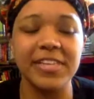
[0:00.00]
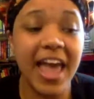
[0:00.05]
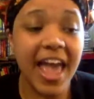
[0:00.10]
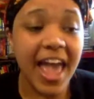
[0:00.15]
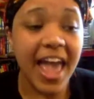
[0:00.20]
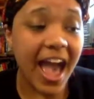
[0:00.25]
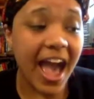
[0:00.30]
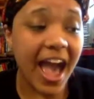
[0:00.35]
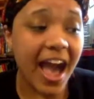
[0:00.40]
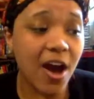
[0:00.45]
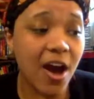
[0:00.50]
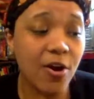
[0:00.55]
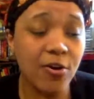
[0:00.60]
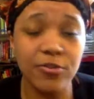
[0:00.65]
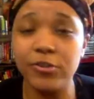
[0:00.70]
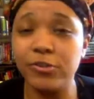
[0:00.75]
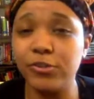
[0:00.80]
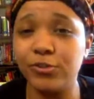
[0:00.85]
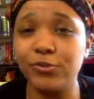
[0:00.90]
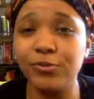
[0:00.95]
how the
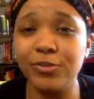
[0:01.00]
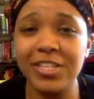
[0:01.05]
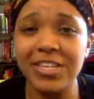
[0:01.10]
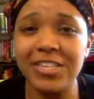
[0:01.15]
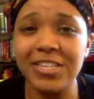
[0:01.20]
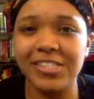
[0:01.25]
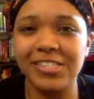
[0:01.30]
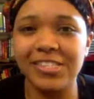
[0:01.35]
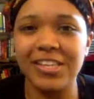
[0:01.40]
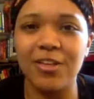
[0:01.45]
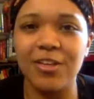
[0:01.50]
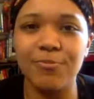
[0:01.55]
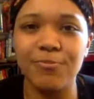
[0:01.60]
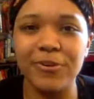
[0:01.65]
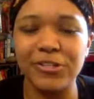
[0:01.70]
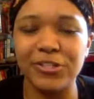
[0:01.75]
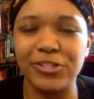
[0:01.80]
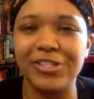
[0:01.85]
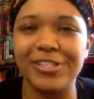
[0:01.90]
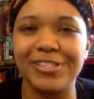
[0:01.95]
Juneteenth
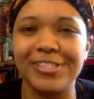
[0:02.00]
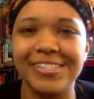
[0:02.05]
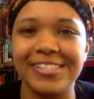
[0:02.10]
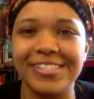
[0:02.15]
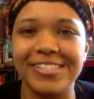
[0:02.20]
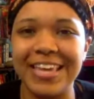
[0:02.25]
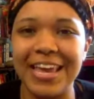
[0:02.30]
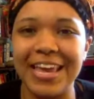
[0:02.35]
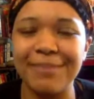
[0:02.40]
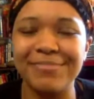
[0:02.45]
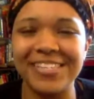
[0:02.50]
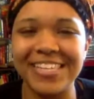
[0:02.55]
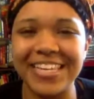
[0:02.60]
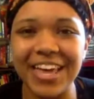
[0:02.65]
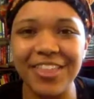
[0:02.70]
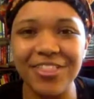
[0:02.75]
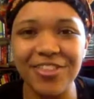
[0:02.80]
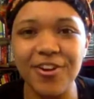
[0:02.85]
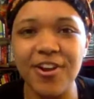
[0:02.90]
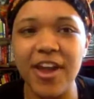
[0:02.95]
celebrations came
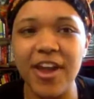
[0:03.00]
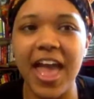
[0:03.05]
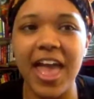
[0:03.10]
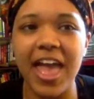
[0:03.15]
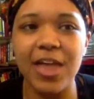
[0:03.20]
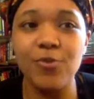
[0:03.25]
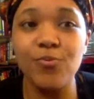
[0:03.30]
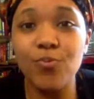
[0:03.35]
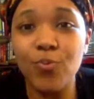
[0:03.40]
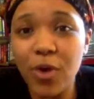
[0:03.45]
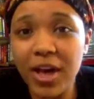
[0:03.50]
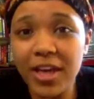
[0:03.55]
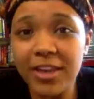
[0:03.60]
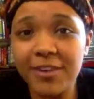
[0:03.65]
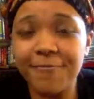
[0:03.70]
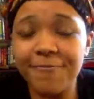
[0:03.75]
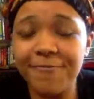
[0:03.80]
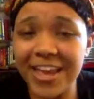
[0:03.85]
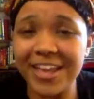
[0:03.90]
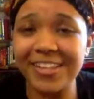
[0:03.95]
together and what
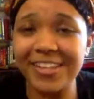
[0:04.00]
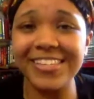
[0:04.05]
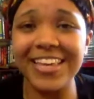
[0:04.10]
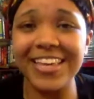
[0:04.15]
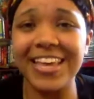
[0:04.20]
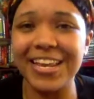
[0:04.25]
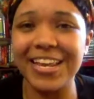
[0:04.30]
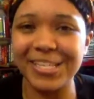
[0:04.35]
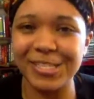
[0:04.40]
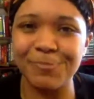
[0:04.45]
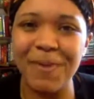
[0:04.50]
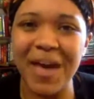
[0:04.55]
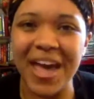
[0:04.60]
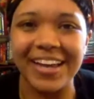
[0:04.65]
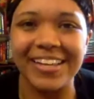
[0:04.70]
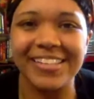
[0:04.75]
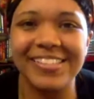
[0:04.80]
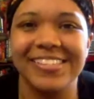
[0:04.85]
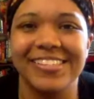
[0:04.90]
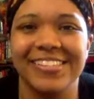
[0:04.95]
fans can
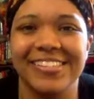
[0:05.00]
expect?